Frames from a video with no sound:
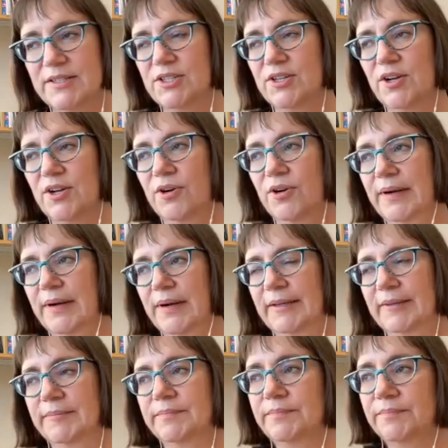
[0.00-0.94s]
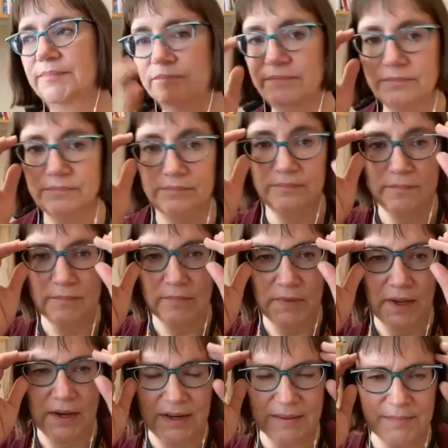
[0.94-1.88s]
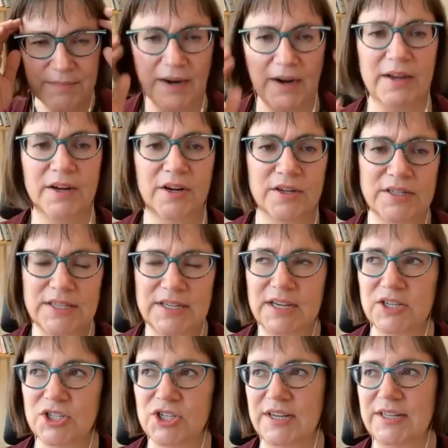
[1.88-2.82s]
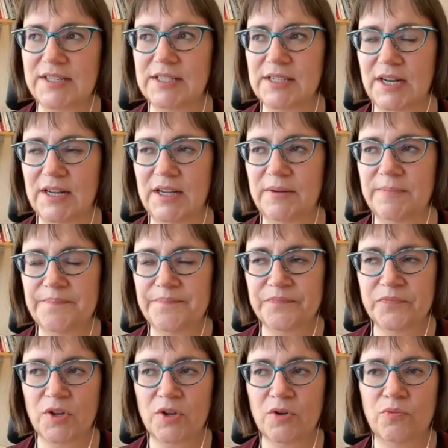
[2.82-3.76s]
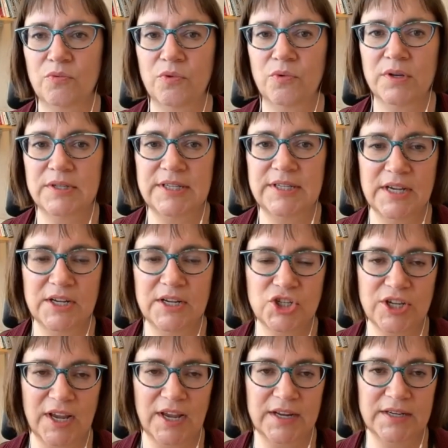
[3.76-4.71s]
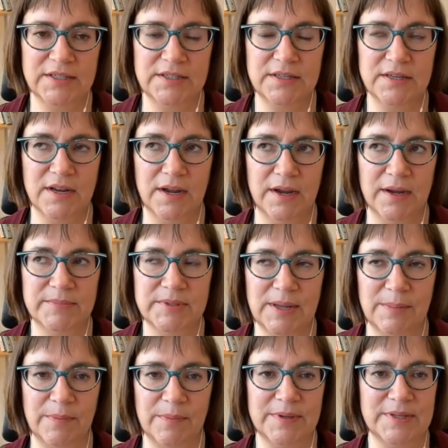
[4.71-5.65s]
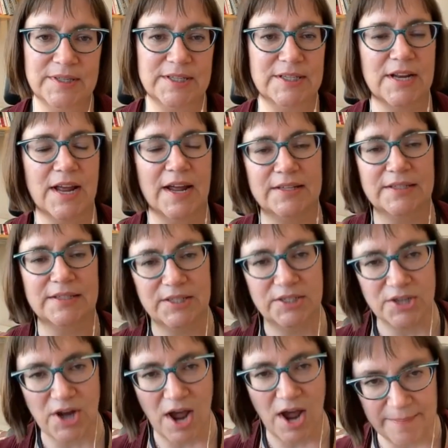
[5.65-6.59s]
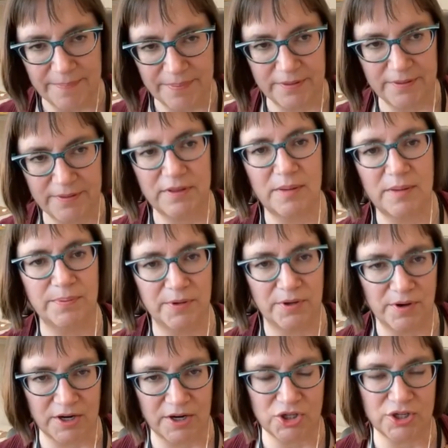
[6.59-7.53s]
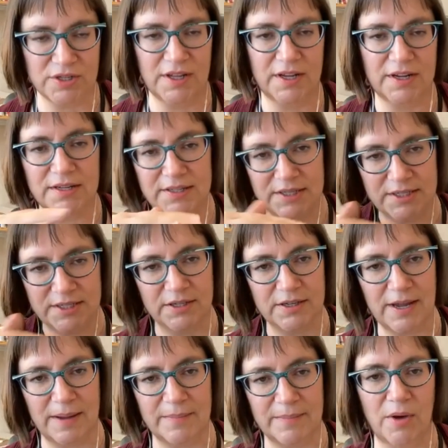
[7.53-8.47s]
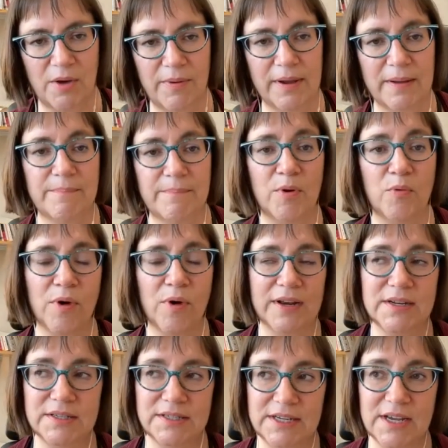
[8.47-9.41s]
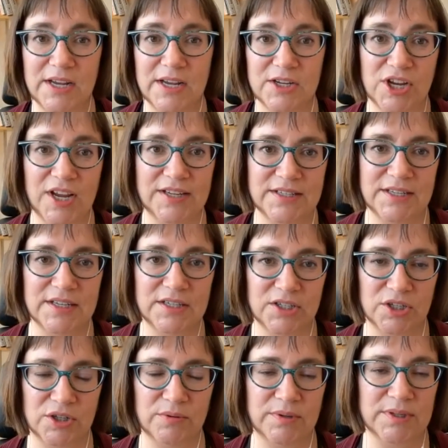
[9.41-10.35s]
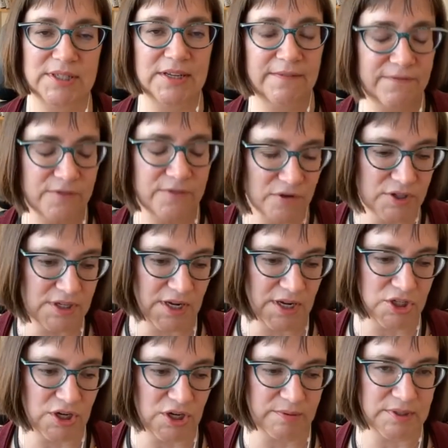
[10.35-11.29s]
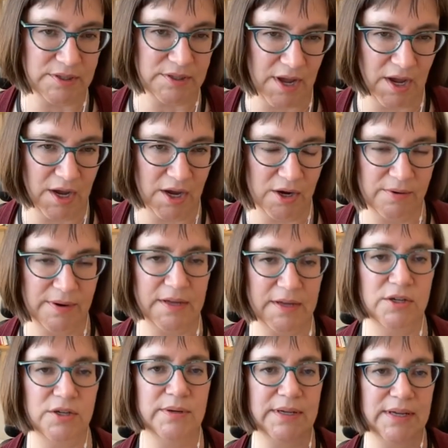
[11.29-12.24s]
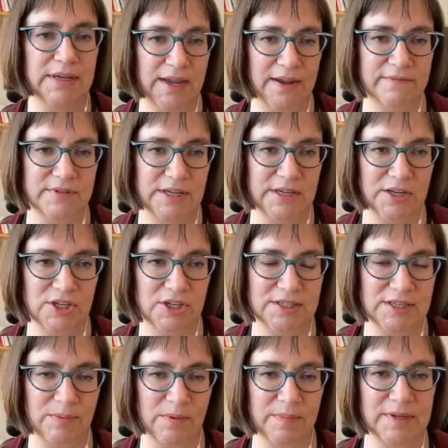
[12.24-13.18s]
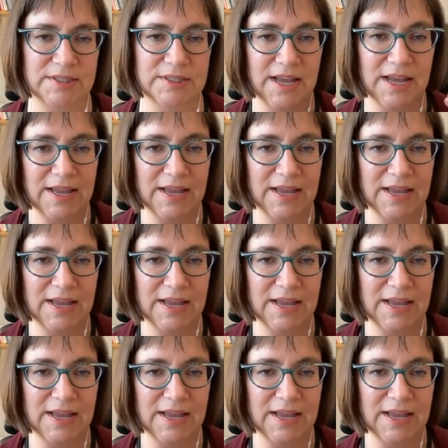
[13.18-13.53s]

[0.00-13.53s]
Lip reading: So in our DHA study, DHA supplements did not stop the progression, like it still kept going. But what DHA did do is, if your DHA was low and you gave DHA supplements,